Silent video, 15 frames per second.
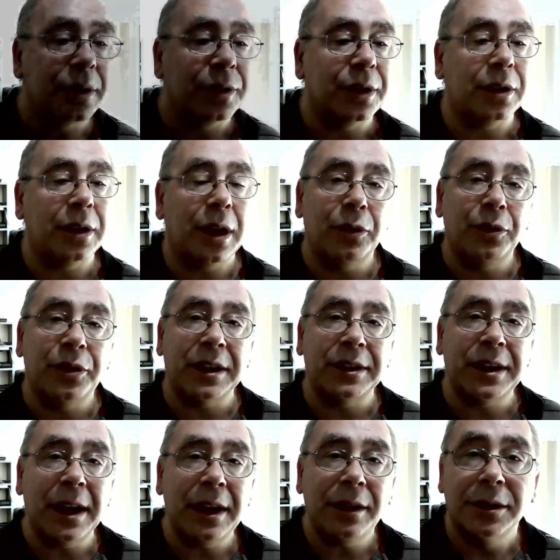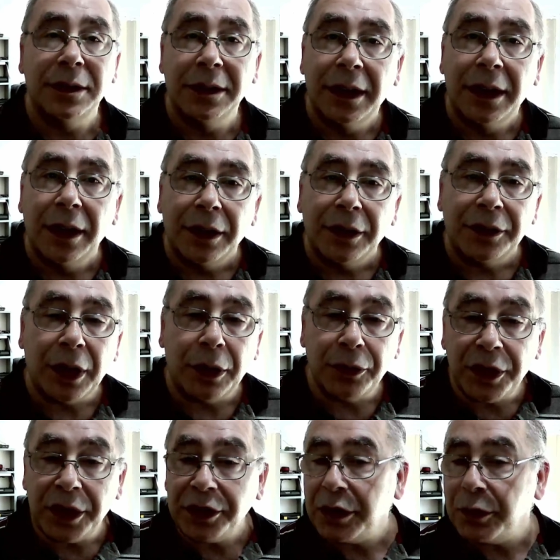I'll close that down. So
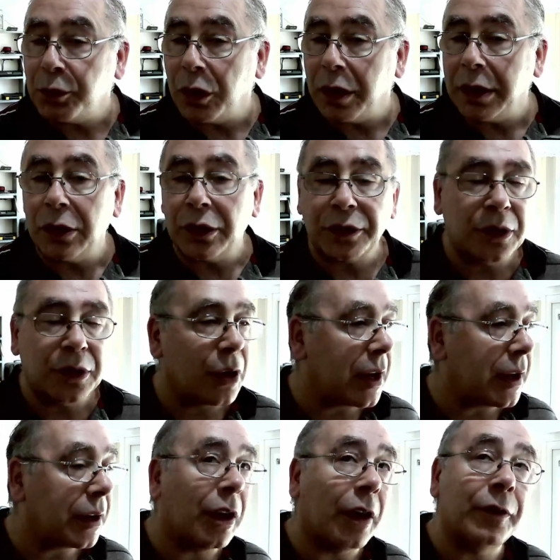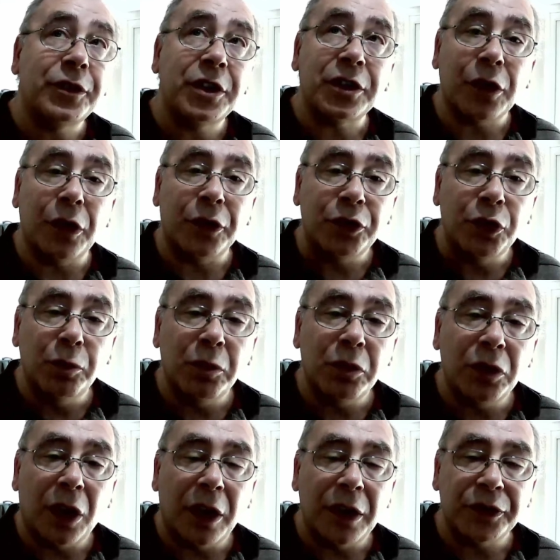this is what it looks like. I've just got normal
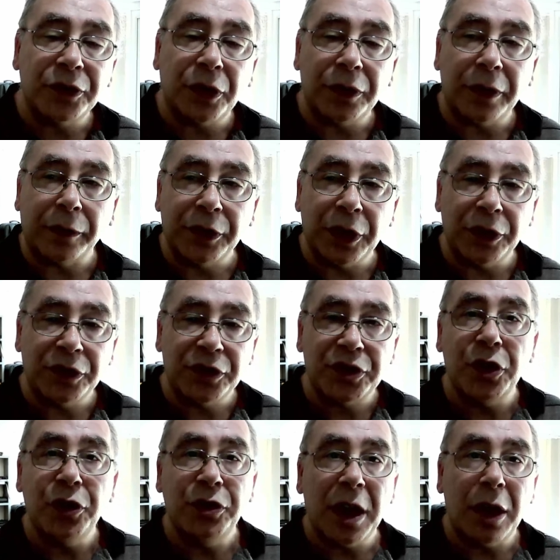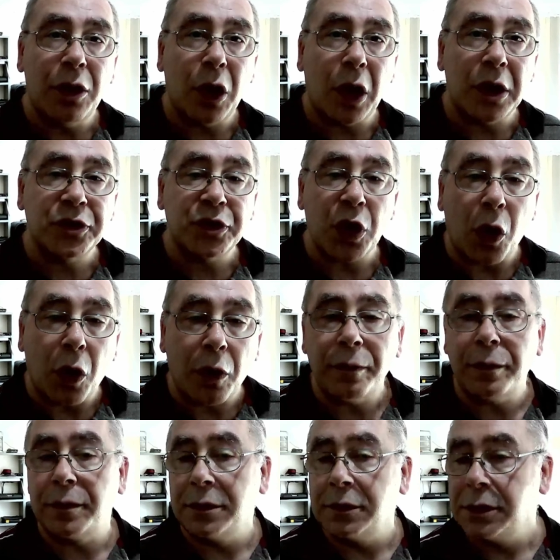lights on. I've turned the studio lights off.
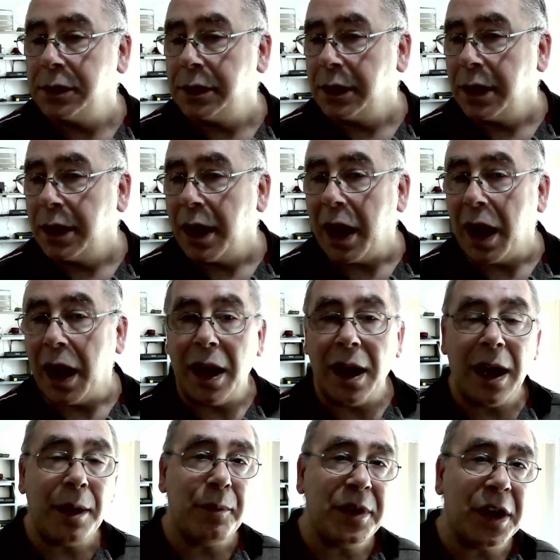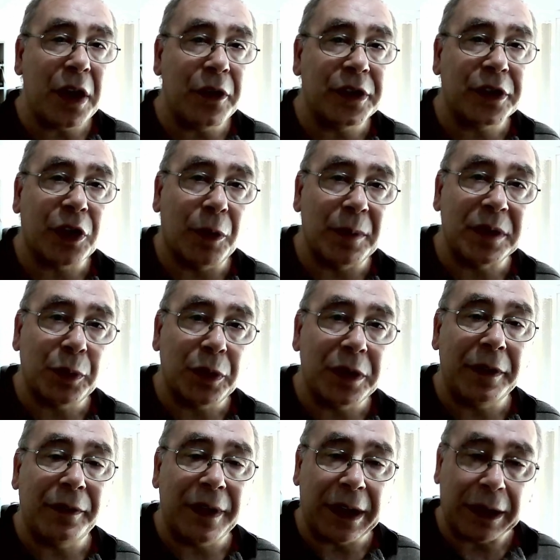Let me know in the comments what you
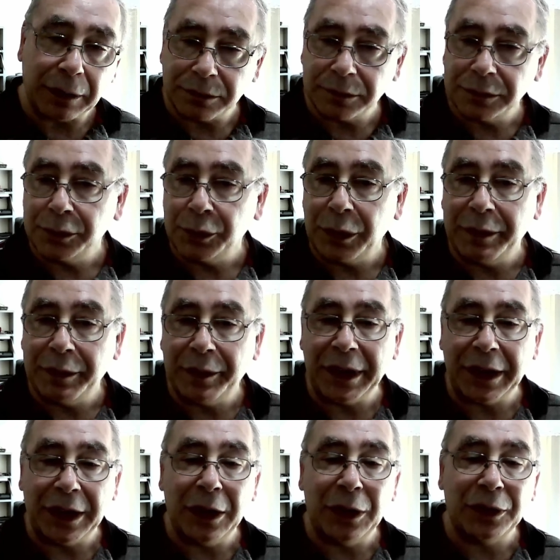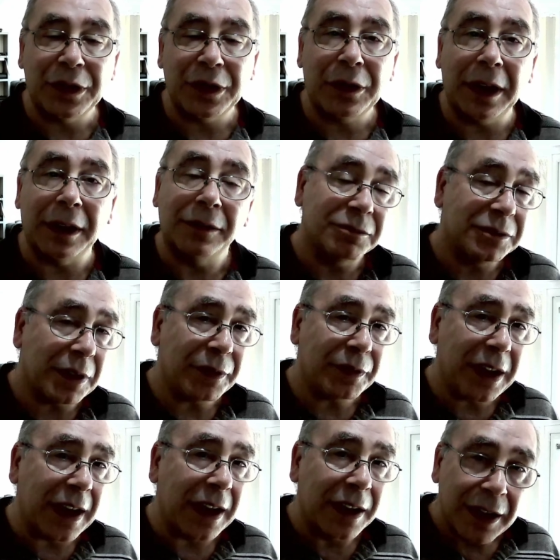think. Whether you think it looks okay. Don't
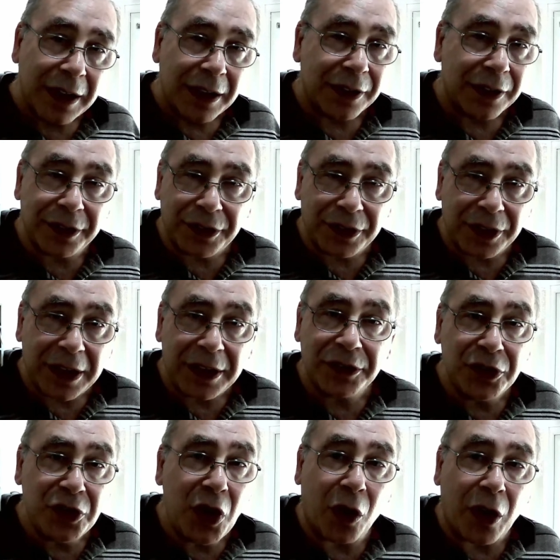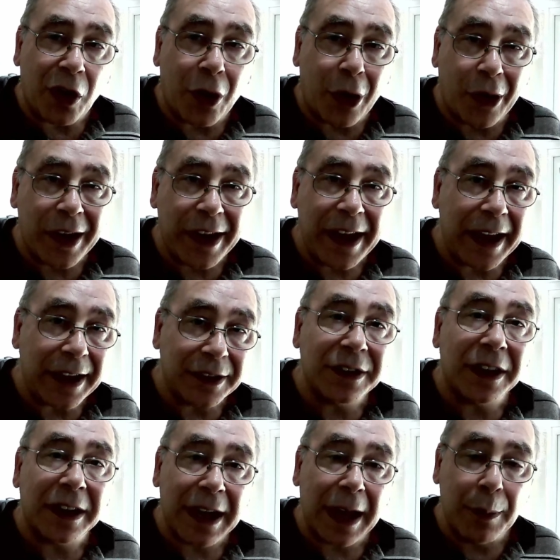forget, this is not a high-end
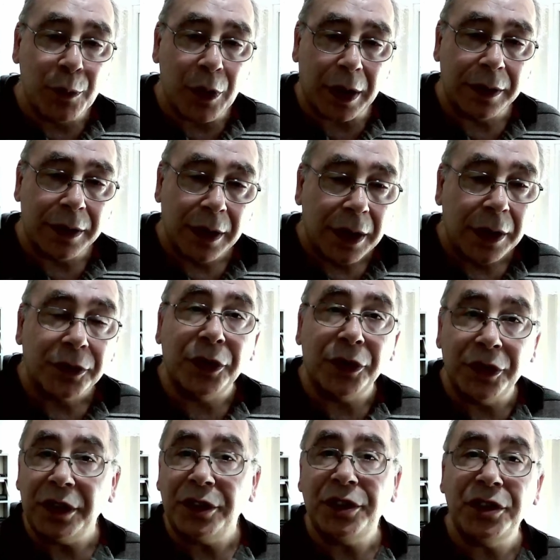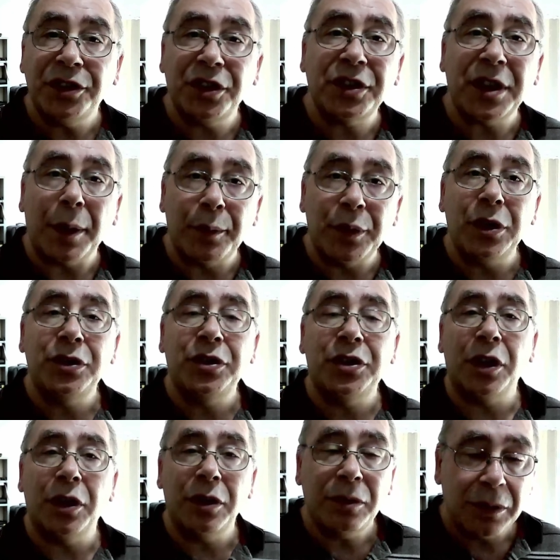camera. So this is the
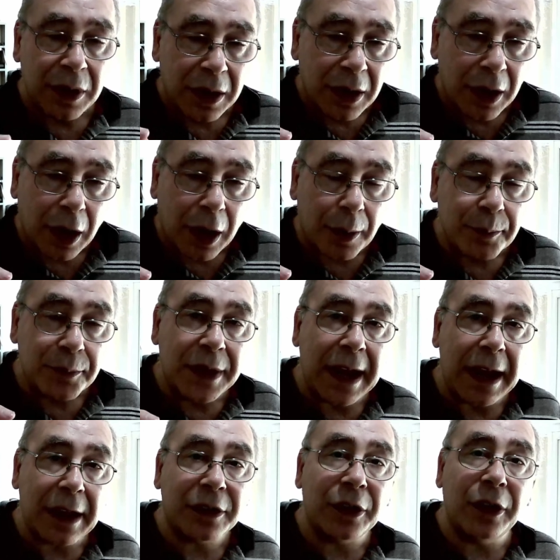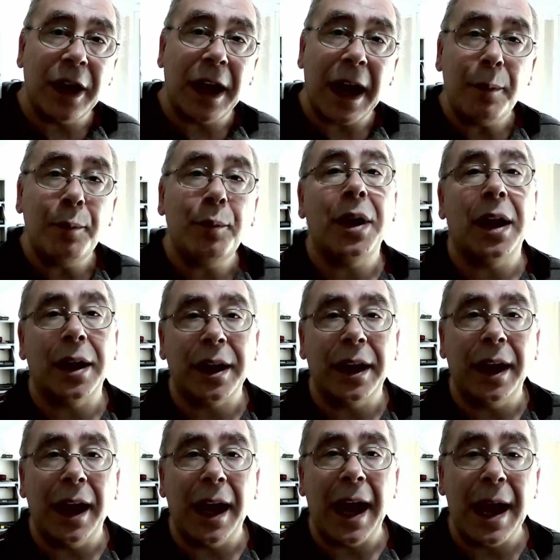W2. I'm now going to unplug
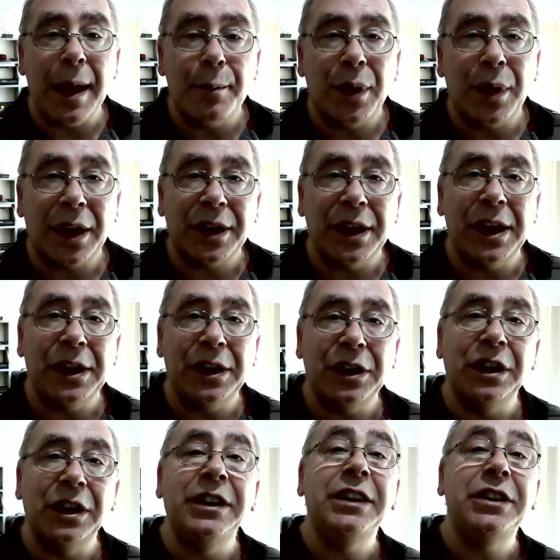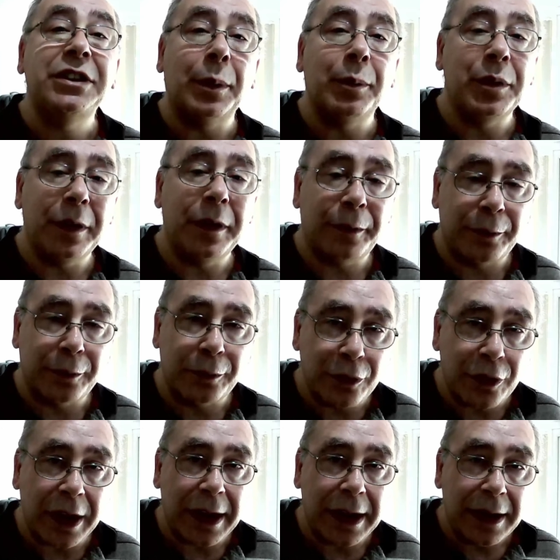it and plug in the
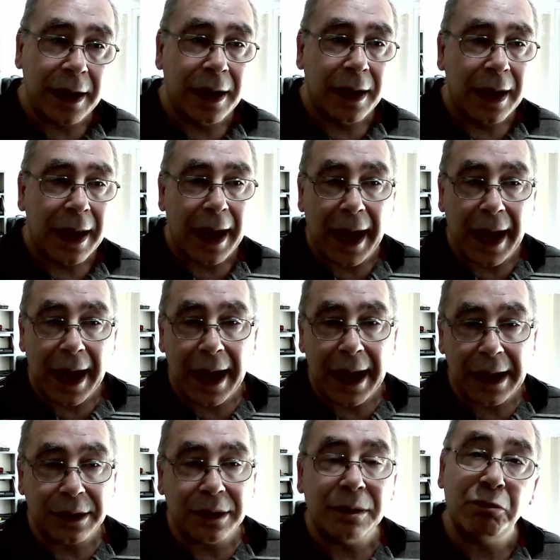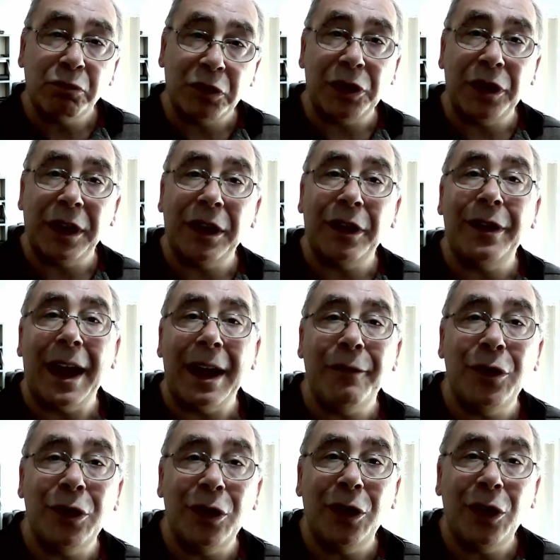W3, and we're going to have a
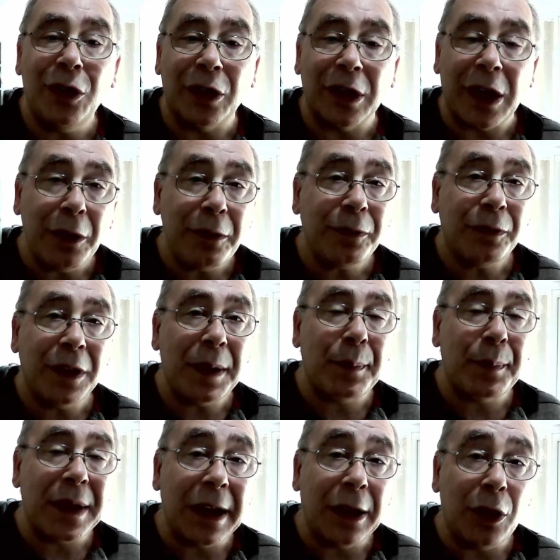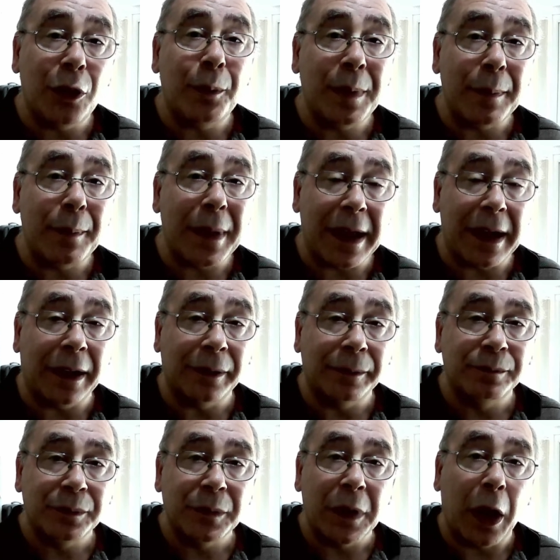little look. Hopefully it'll be a little bit better.
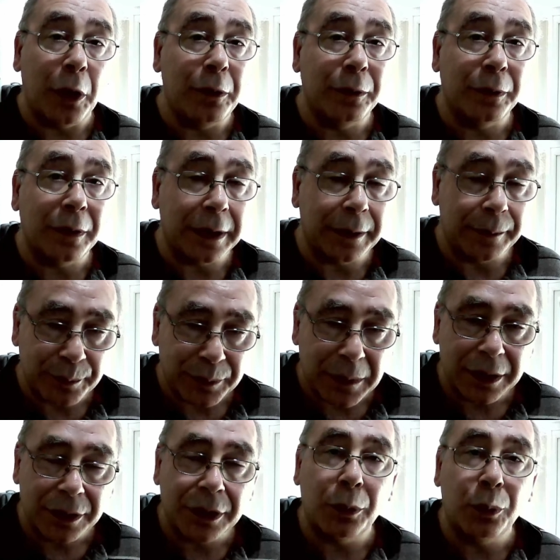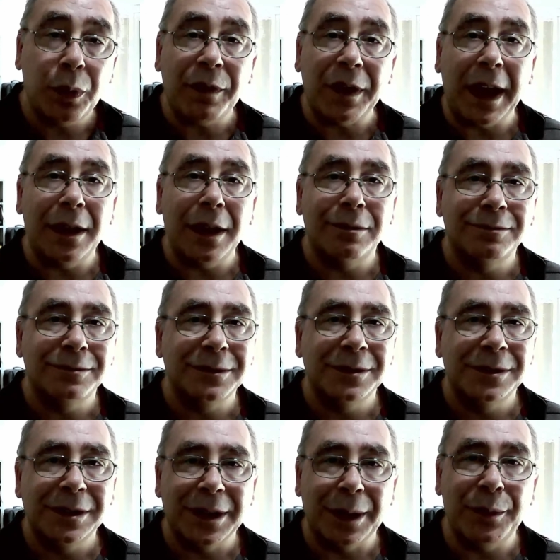Hopefully. So with that,
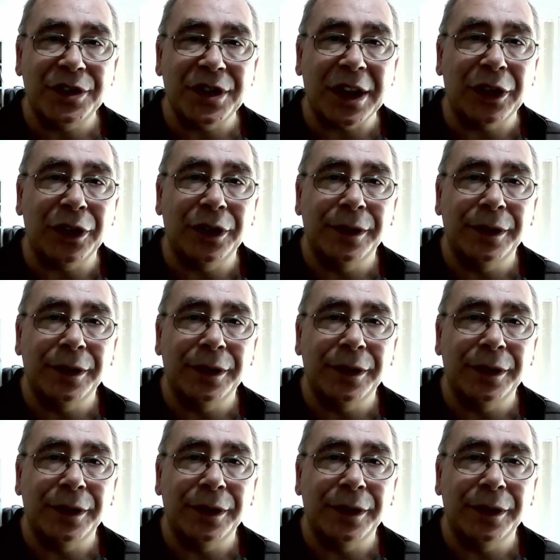give me a second.